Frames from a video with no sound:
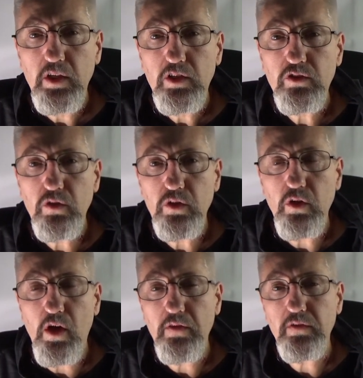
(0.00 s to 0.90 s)
So the
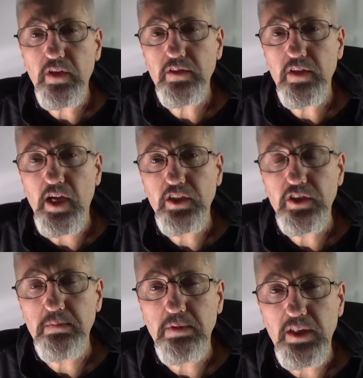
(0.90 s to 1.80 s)
author doesn't actually
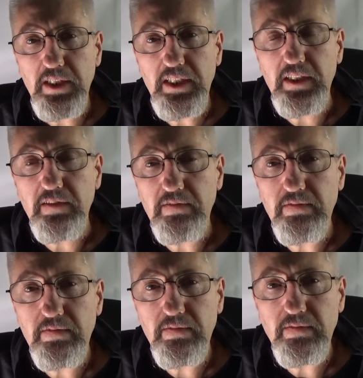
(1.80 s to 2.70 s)
believe
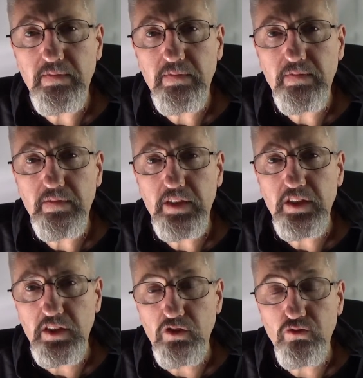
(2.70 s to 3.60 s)
this
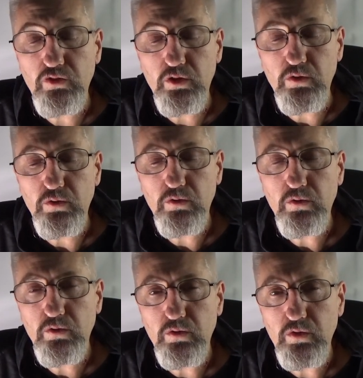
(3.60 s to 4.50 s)
is true,
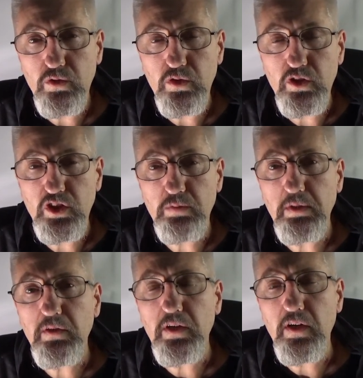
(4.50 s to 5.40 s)
the
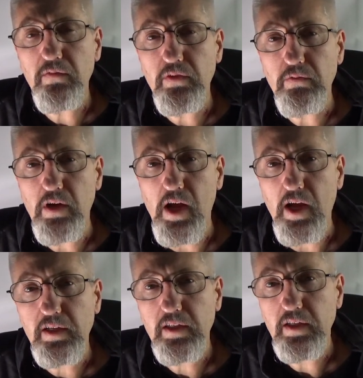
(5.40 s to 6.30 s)
spirit of the
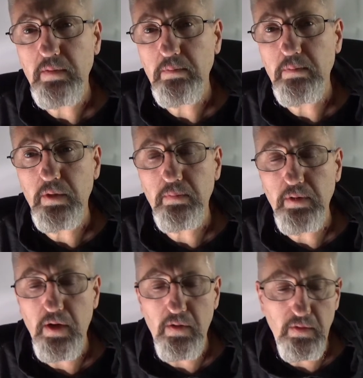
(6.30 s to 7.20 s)
rock, but
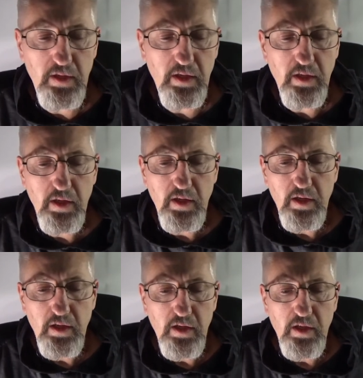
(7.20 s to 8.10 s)
apparently,
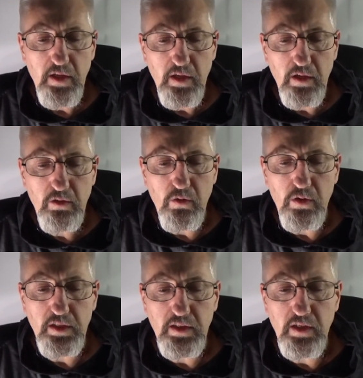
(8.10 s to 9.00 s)

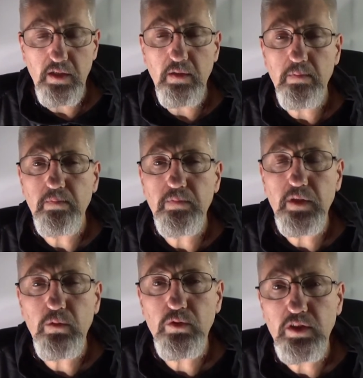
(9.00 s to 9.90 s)
according to him,
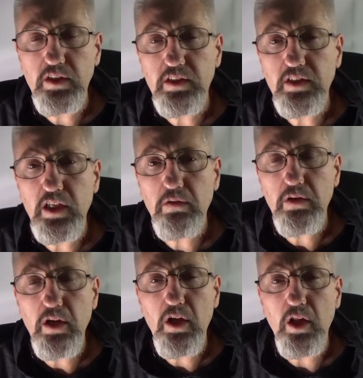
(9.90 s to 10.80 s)
it was in a secret
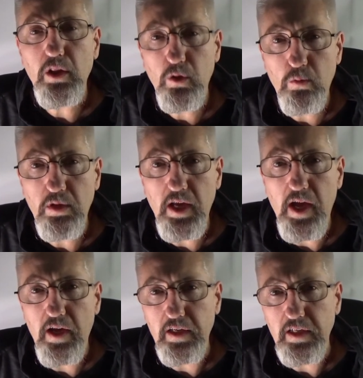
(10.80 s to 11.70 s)

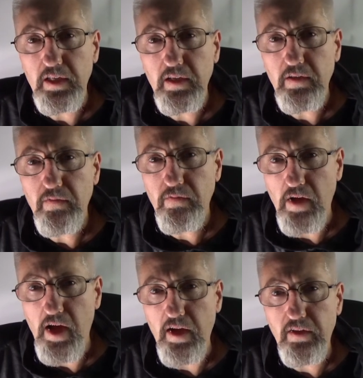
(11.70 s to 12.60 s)
Illuminati
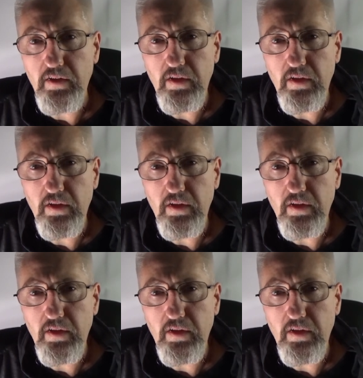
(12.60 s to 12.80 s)
file.